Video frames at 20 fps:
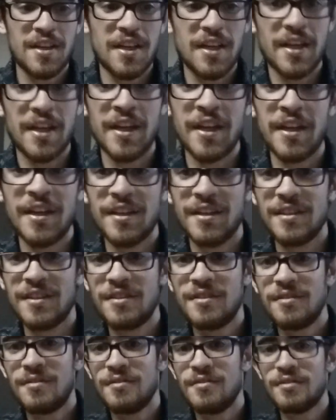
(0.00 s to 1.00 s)

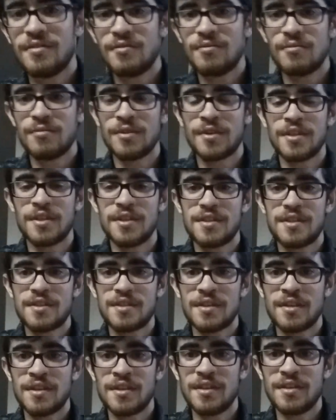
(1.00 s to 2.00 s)
And we're going to
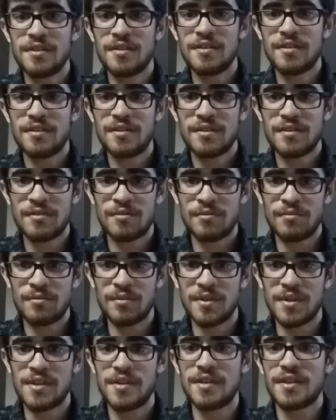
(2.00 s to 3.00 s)
start
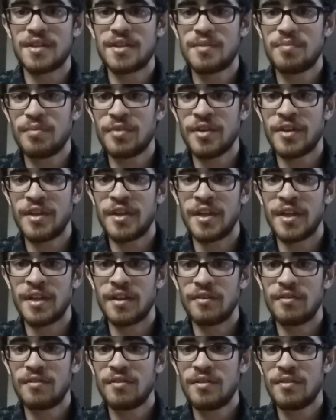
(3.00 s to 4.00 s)
with
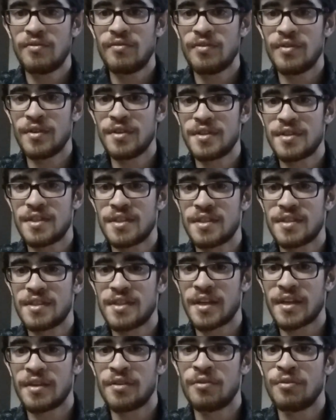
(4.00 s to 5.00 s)
explaining first and
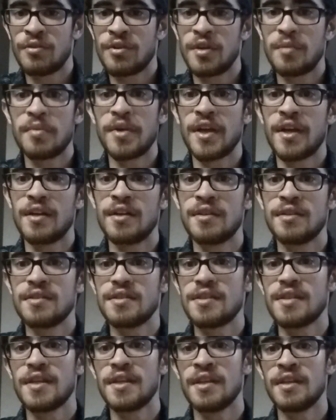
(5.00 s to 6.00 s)
second order
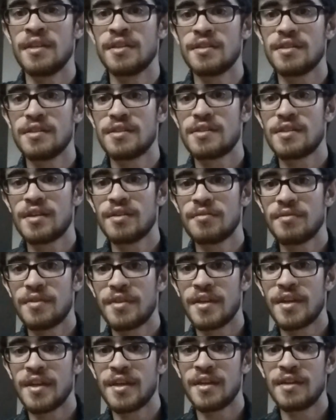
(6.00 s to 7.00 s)
patterns. And to start
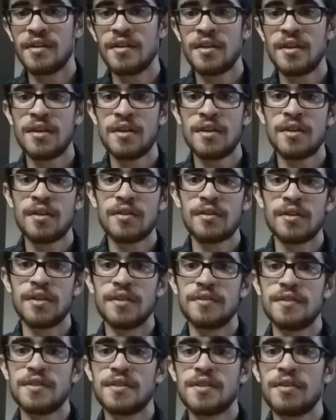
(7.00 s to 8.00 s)
with that, we're going to
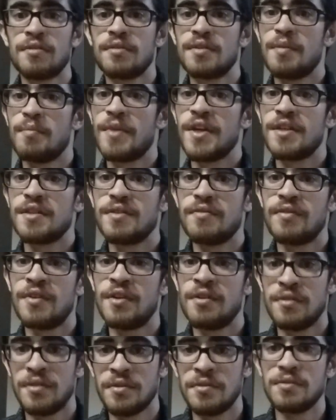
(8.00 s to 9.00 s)
have to start with the base of
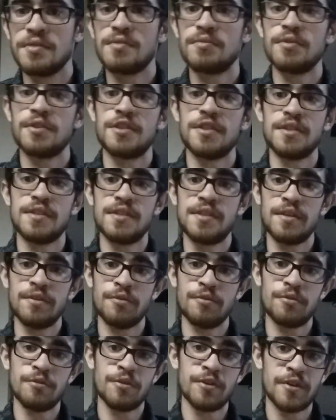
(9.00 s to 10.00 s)
all those, which is
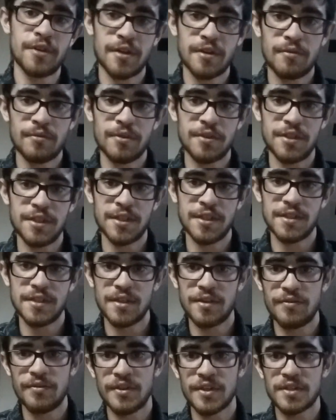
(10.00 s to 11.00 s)
zero order, which is
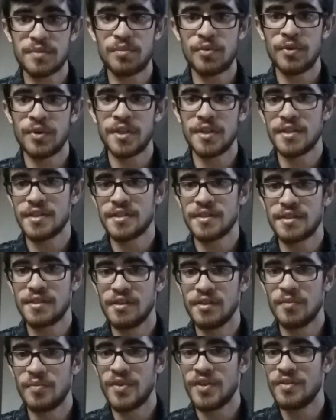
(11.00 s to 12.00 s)
your fixed point. This is
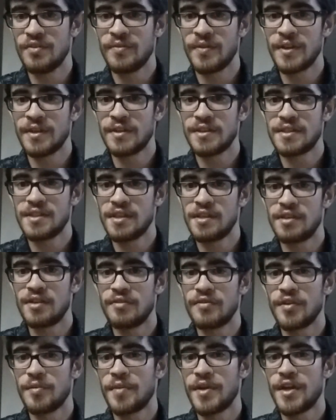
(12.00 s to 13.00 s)
going to be the very center
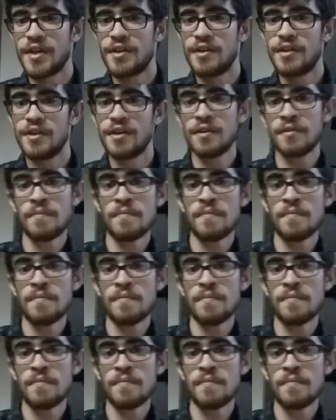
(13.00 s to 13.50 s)
of your pattern.